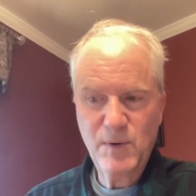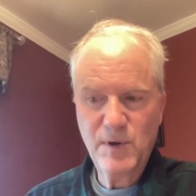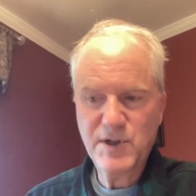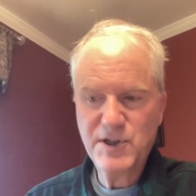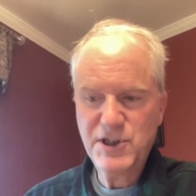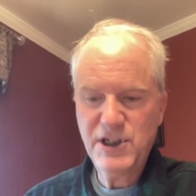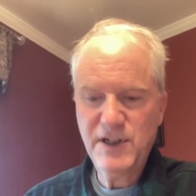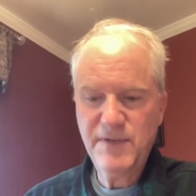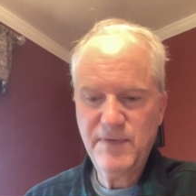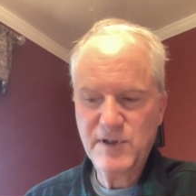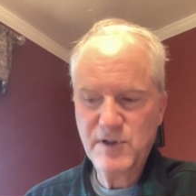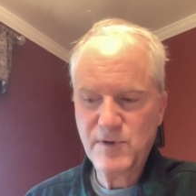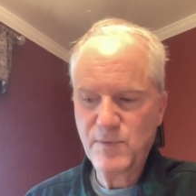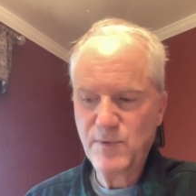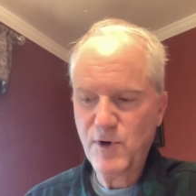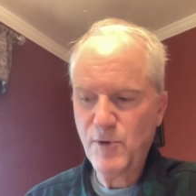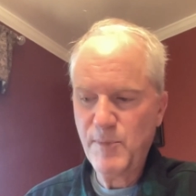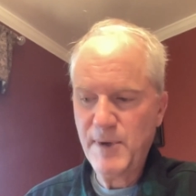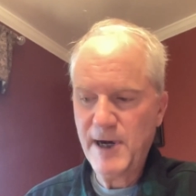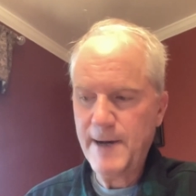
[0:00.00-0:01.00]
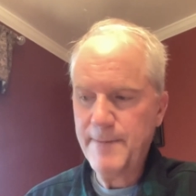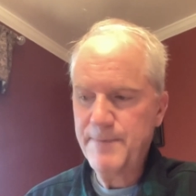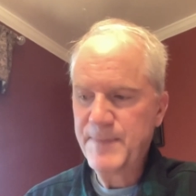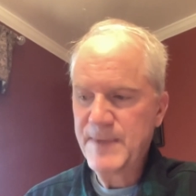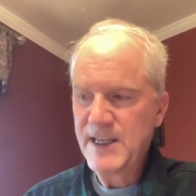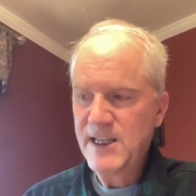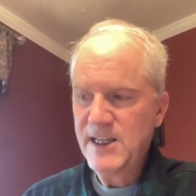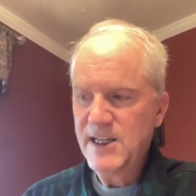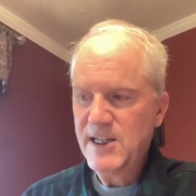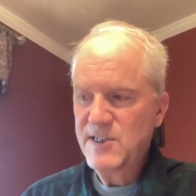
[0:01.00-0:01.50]
to see if it's a robot.
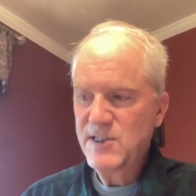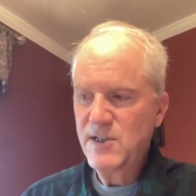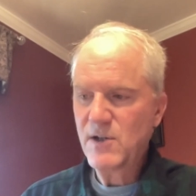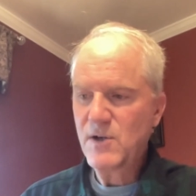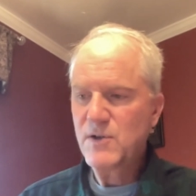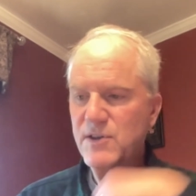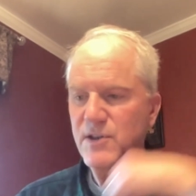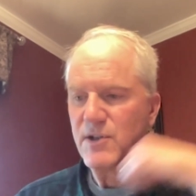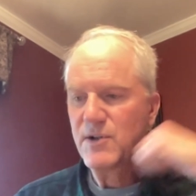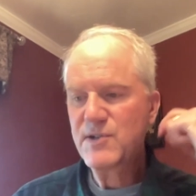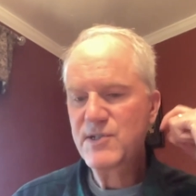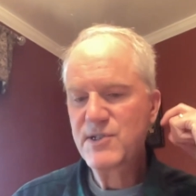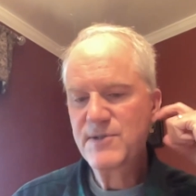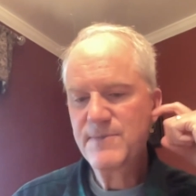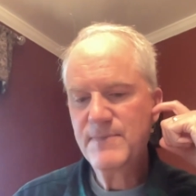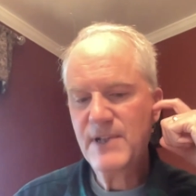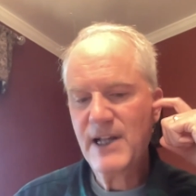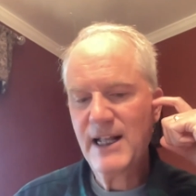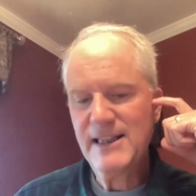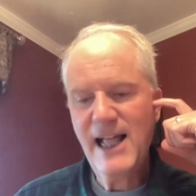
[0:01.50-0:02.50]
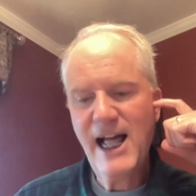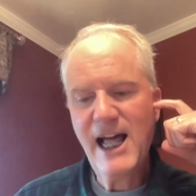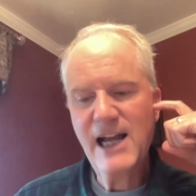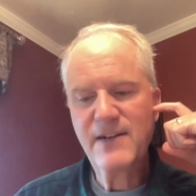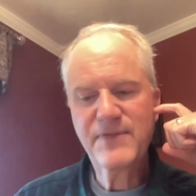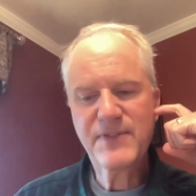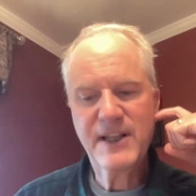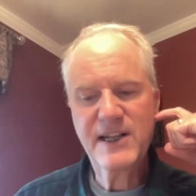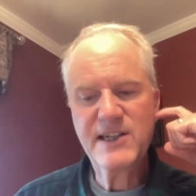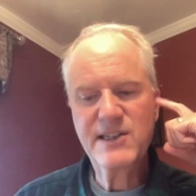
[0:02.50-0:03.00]
So there's a lot
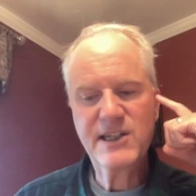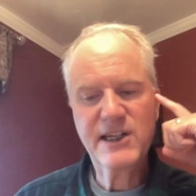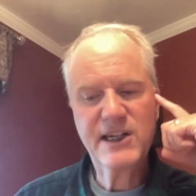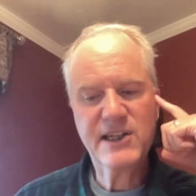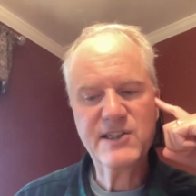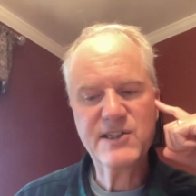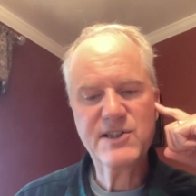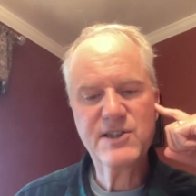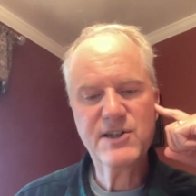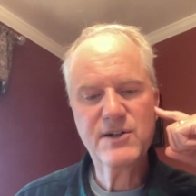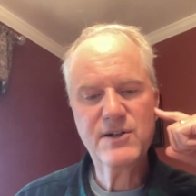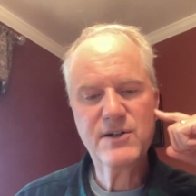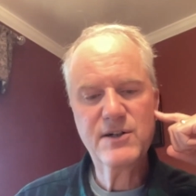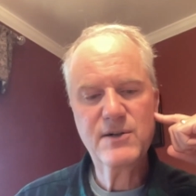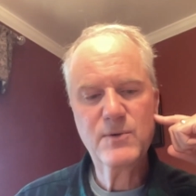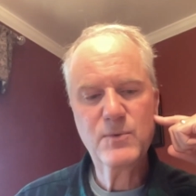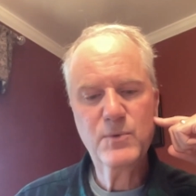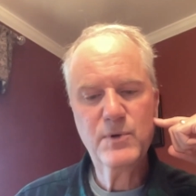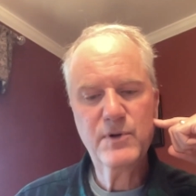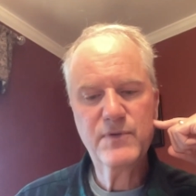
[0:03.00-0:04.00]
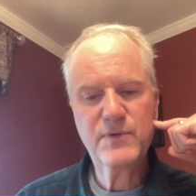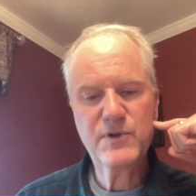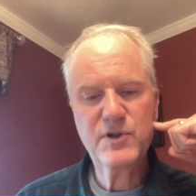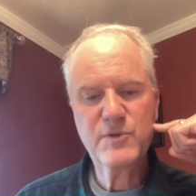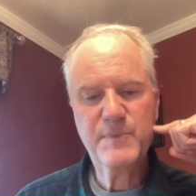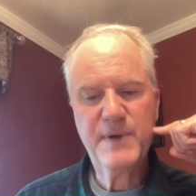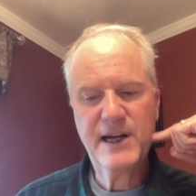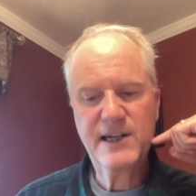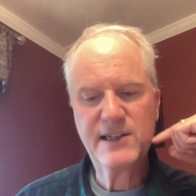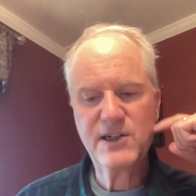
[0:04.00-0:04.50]
of things to consider with
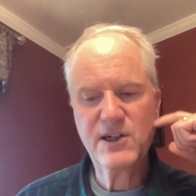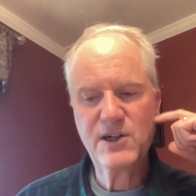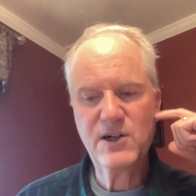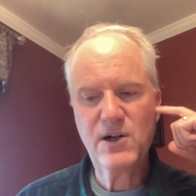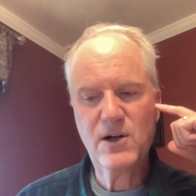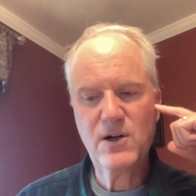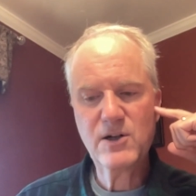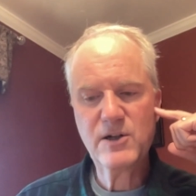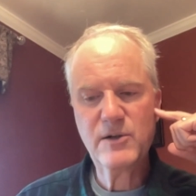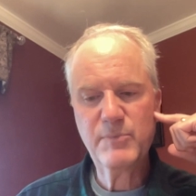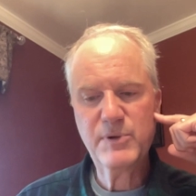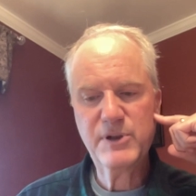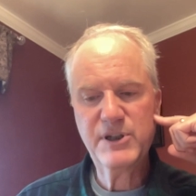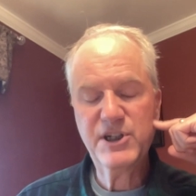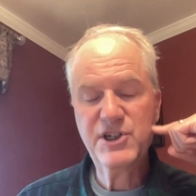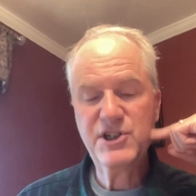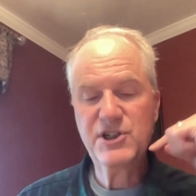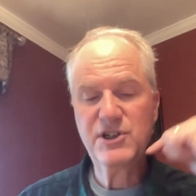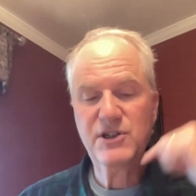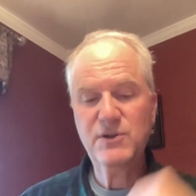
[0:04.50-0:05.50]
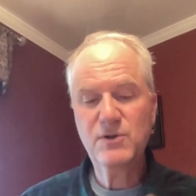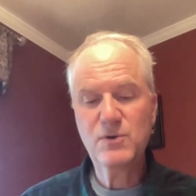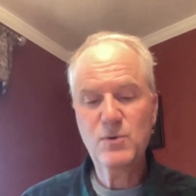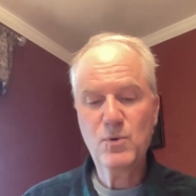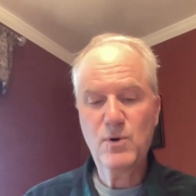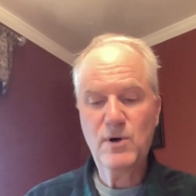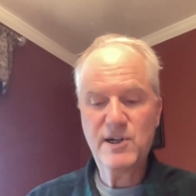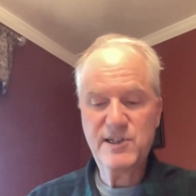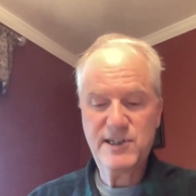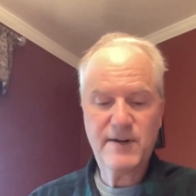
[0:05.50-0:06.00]
respect to call completion,
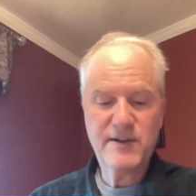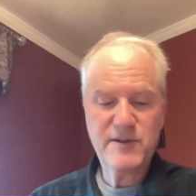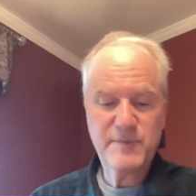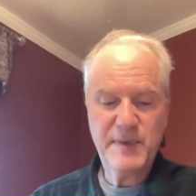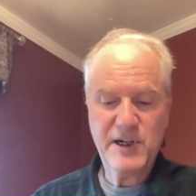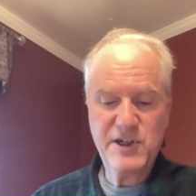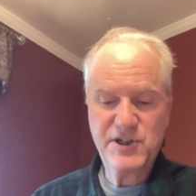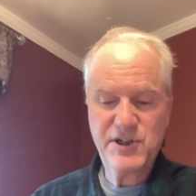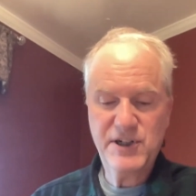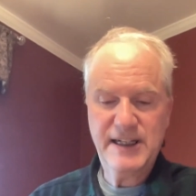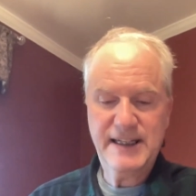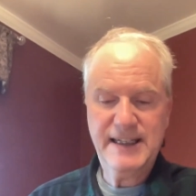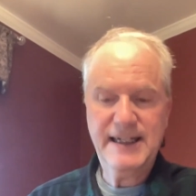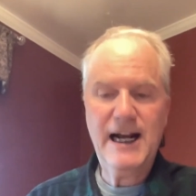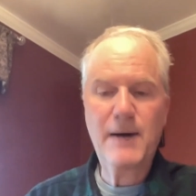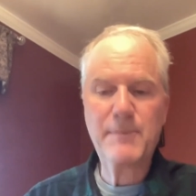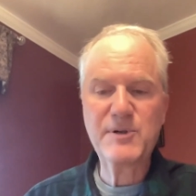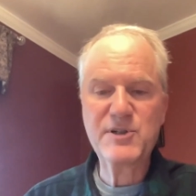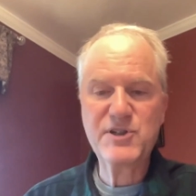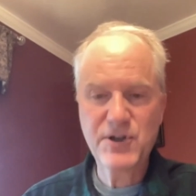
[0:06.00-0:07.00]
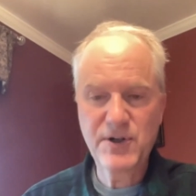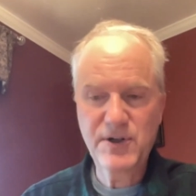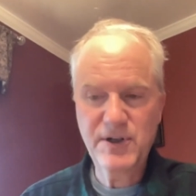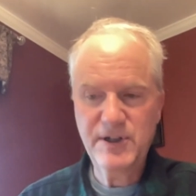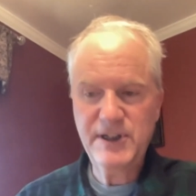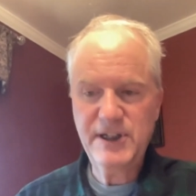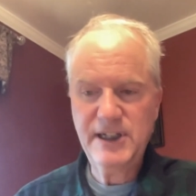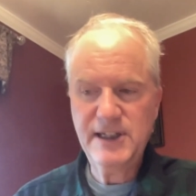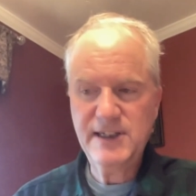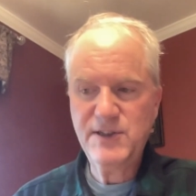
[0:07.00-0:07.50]
or as I was mentioning, the
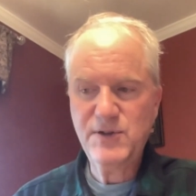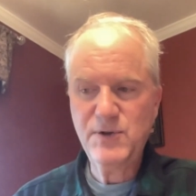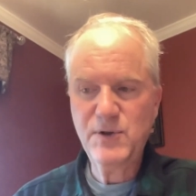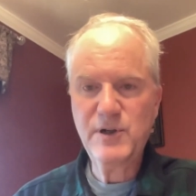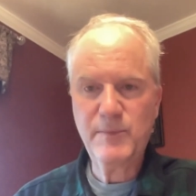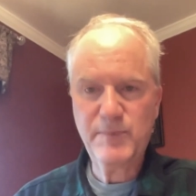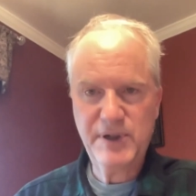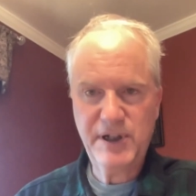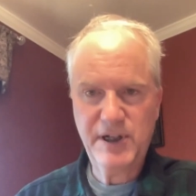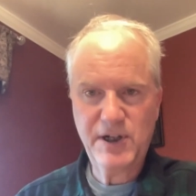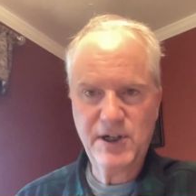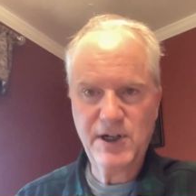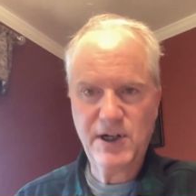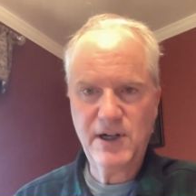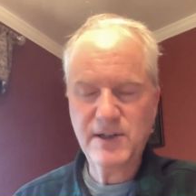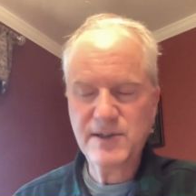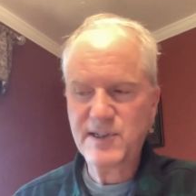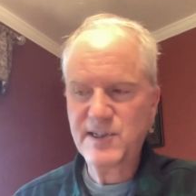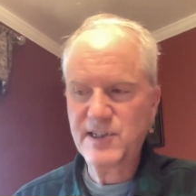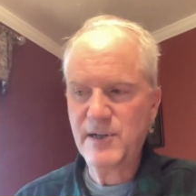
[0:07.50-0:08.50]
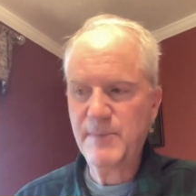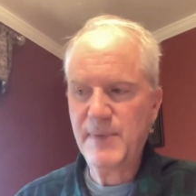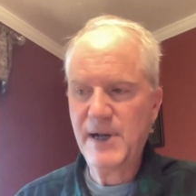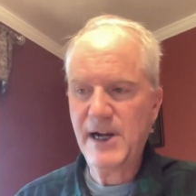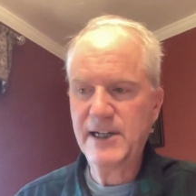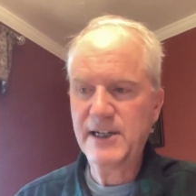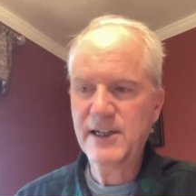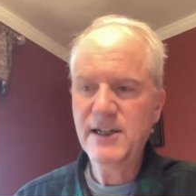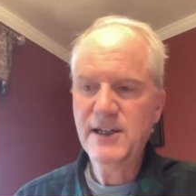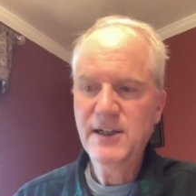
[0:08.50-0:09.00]
opportunity to complete a call to
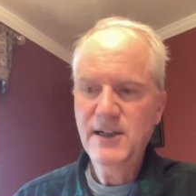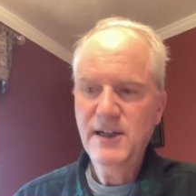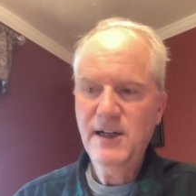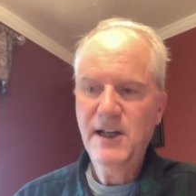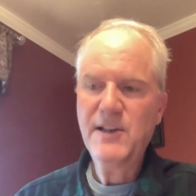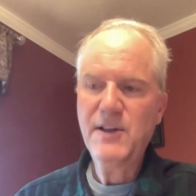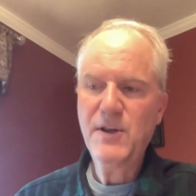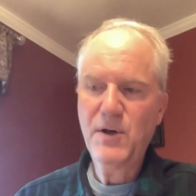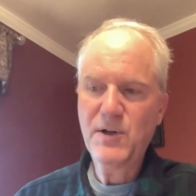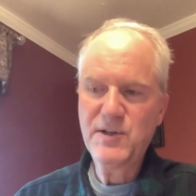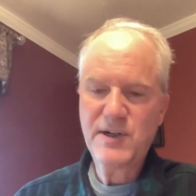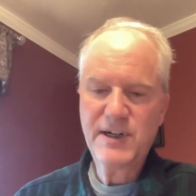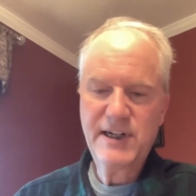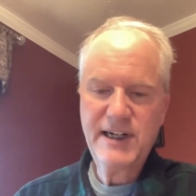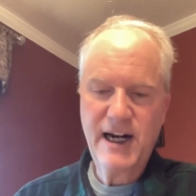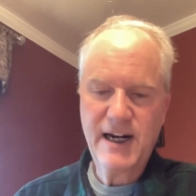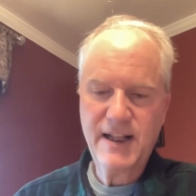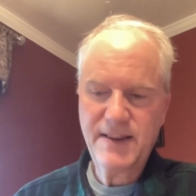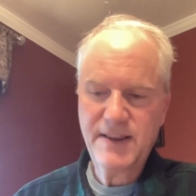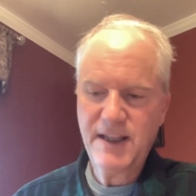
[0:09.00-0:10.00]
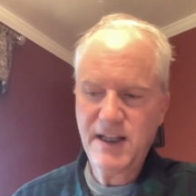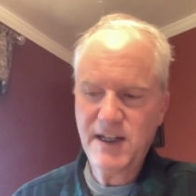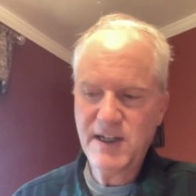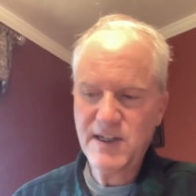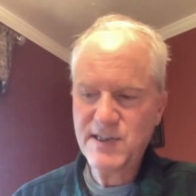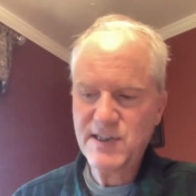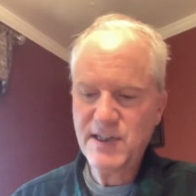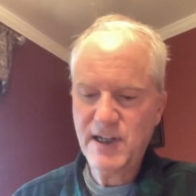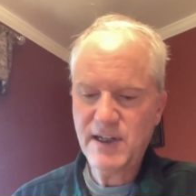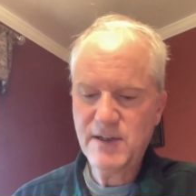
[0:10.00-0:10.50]
somebody. And those are the kind of
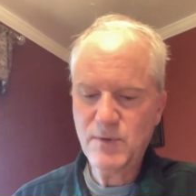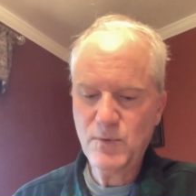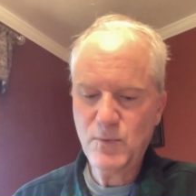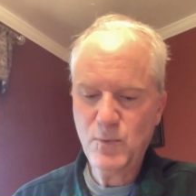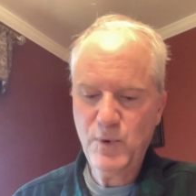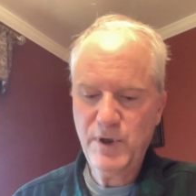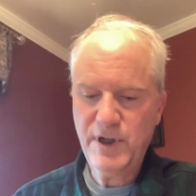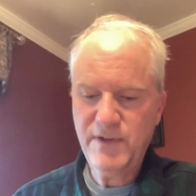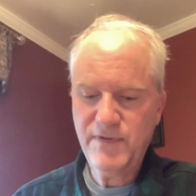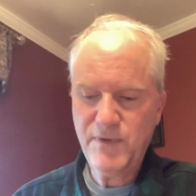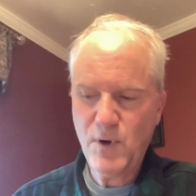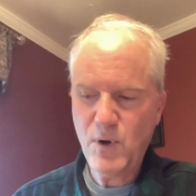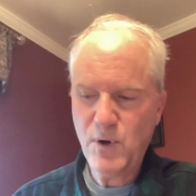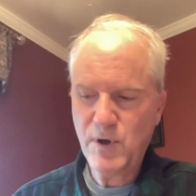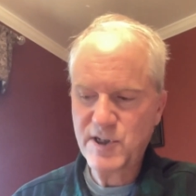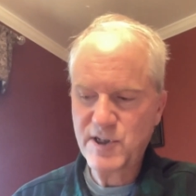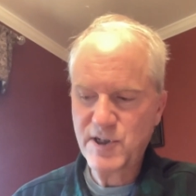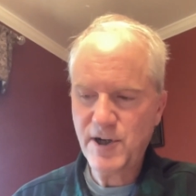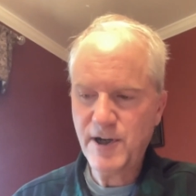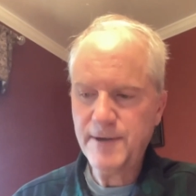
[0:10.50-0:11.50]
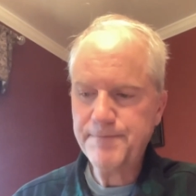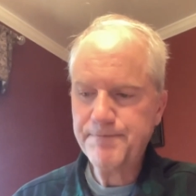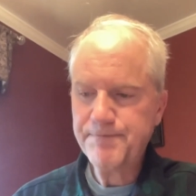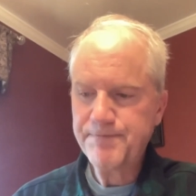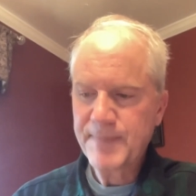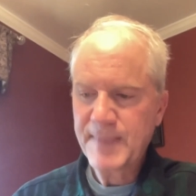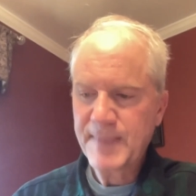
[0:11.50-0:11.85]
things that we focus on.